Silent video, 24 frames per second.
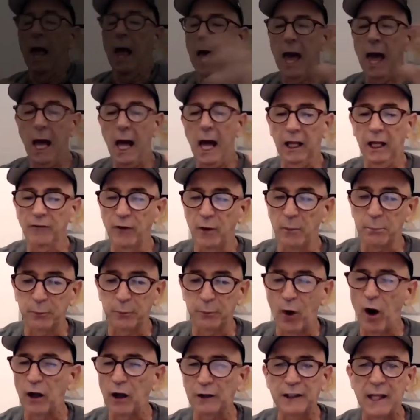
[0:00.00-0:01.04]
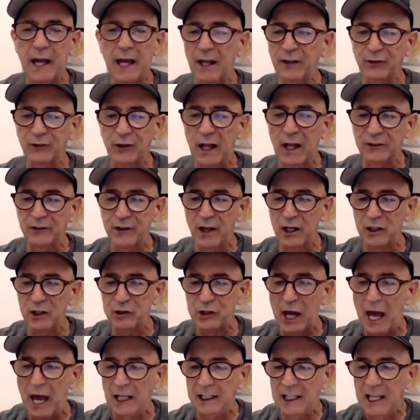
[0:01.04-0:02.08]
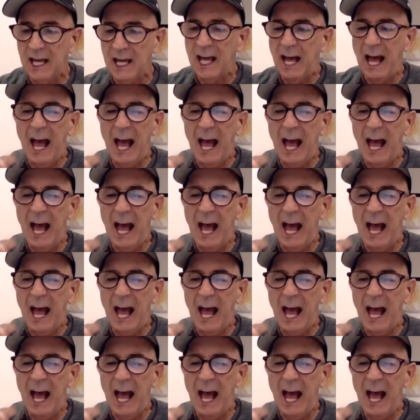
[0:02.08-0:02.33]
Heck of a broadcast last night, Jack.